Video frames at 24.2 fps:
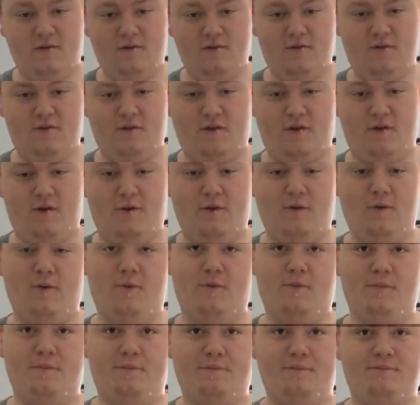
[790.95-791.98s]

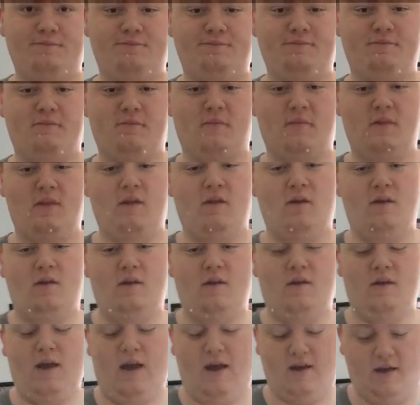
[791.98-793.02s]
So,
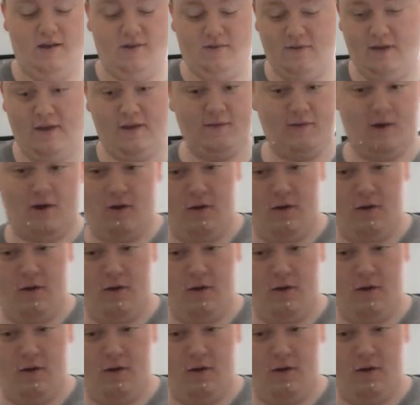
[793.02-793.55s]
and it's it's